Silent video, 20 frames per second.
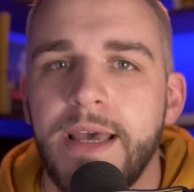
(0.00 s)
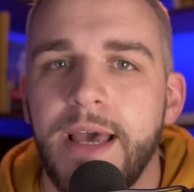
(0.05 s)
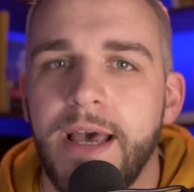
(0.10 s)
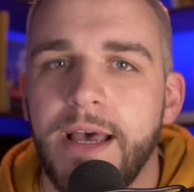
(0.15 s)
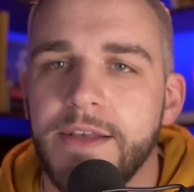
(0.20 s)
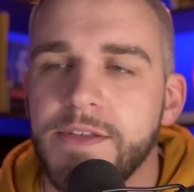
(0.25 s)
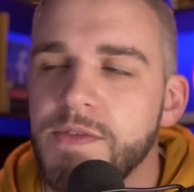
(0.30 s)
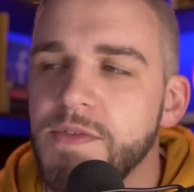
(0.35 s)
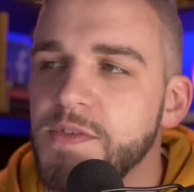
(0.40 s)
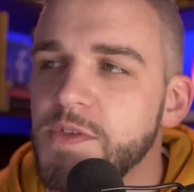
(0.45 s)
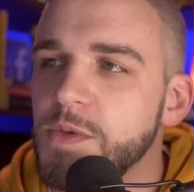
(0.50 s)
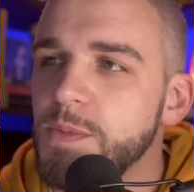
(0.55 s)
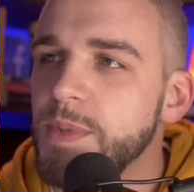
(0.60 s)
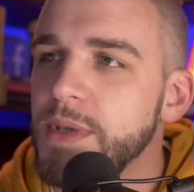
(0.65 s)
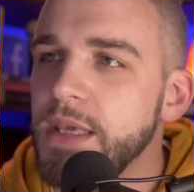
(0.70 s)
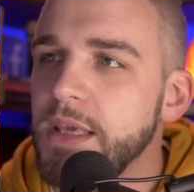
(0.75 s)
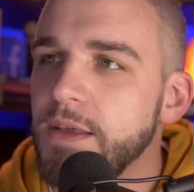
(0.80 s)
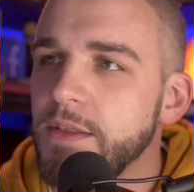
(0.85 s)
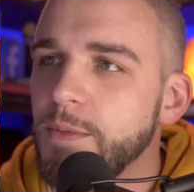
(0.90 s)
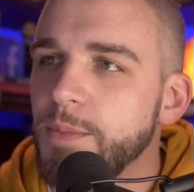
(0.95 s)
Uh, so, this would
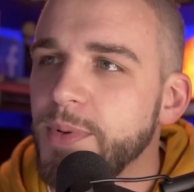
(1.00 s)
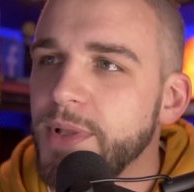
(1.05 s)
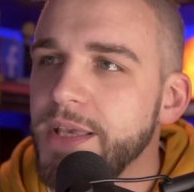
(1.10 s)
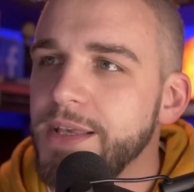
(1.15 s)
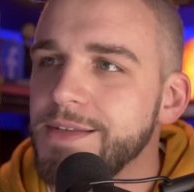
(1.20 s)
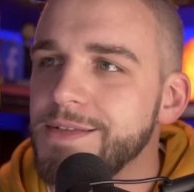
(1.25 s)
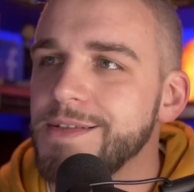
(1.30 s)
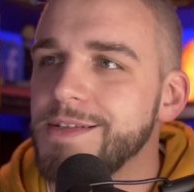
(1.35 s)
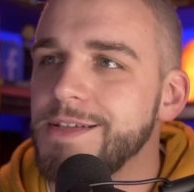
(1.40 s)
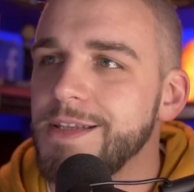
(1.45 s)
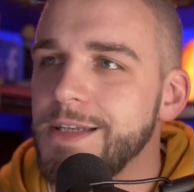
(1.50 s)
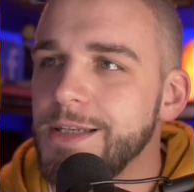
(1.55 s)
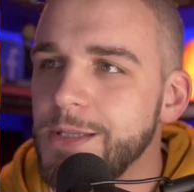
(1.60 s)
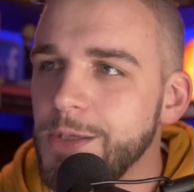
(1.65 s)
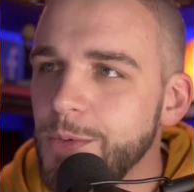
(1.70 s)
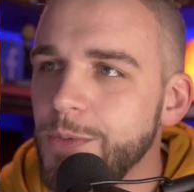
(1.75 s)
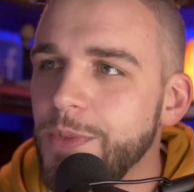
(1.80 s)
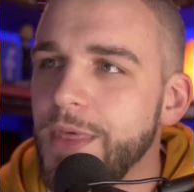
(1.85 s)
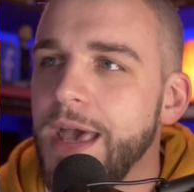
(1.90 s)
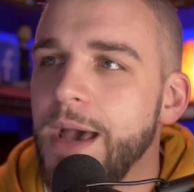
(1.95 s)
be the place to
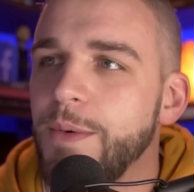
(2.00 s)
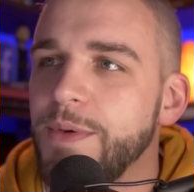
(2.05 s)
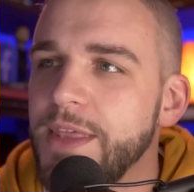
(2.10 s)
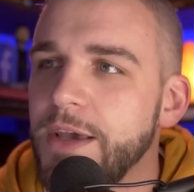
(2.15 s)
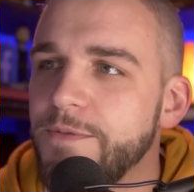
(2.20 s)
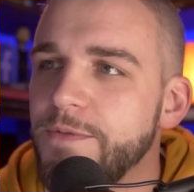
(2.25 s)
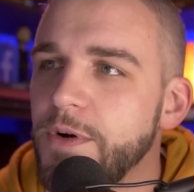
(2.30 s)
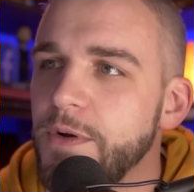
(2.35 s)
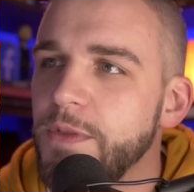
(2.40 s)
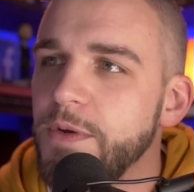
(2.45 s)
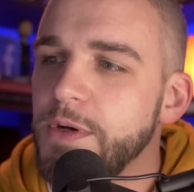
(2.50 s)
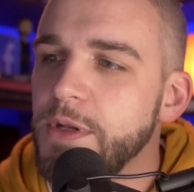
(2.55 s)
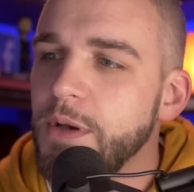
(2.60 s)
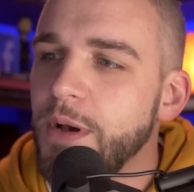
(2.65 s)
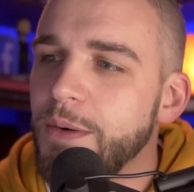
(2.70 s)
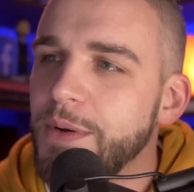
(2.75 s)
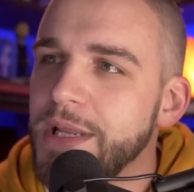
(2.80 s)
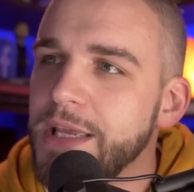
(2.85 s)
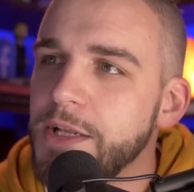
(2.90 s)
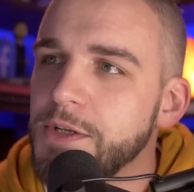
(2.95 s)
do that. Without further ado,
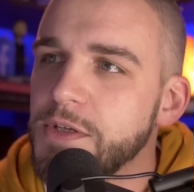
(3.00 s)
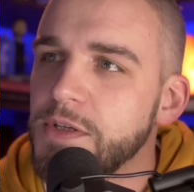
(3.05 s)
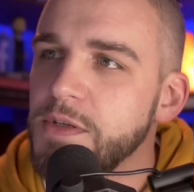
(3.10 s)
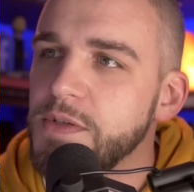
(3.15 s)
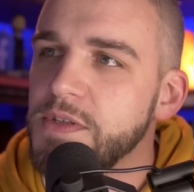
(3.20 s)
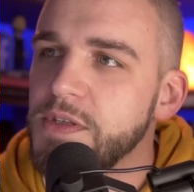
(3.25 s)
I want to introduce you